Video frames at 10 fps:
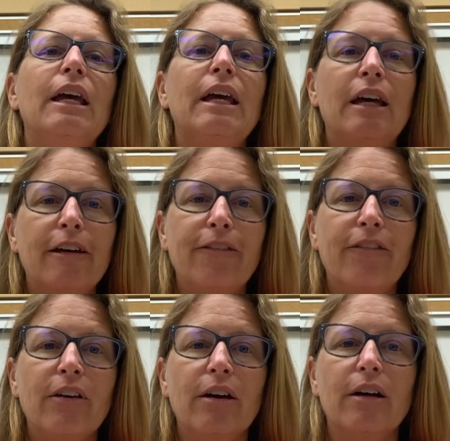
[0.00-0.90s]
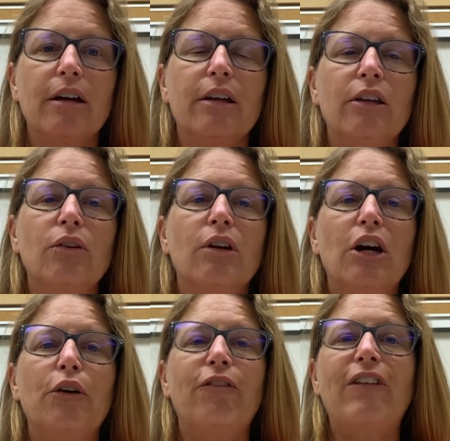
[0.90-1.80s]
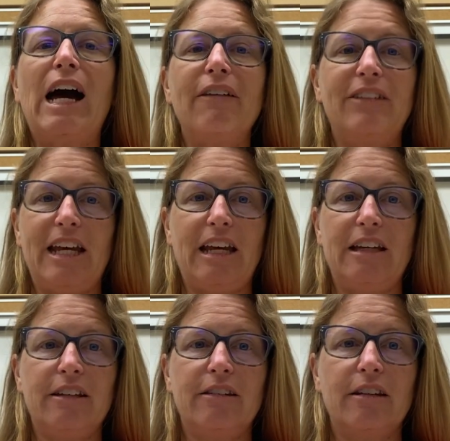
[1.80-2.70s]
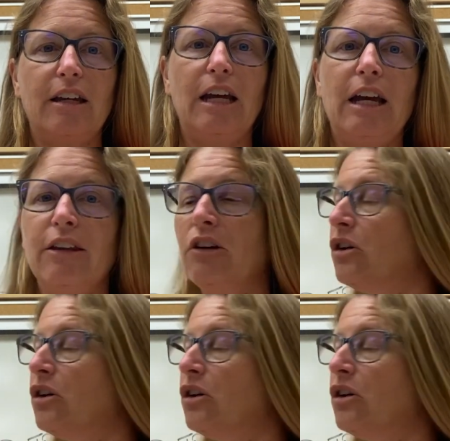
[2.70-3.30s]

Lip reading: If you go 5 days and the